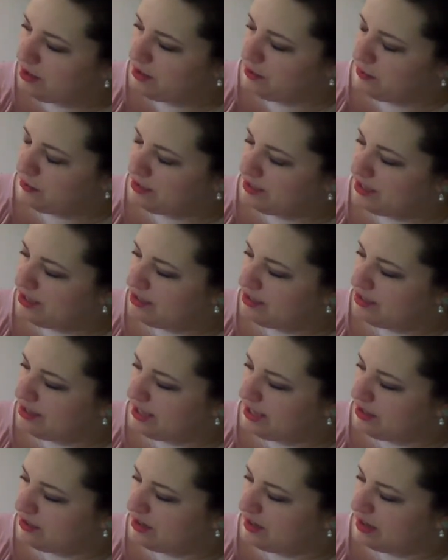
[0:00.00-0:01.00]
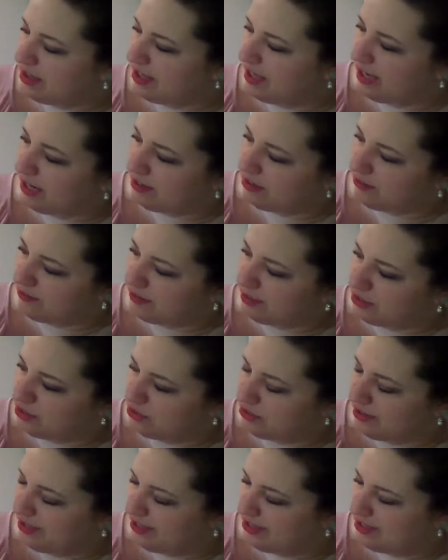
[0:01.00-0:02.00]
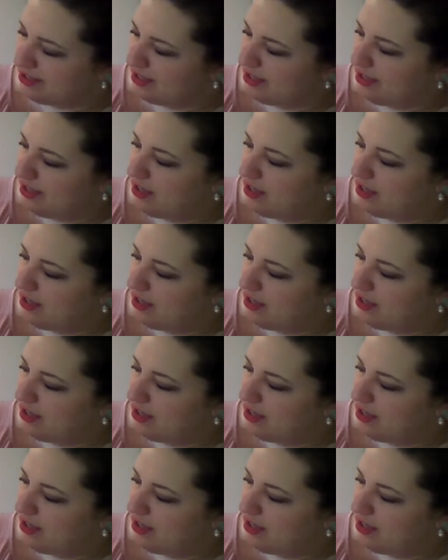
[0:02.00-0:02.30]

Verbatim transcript: We need to take good care of our trees.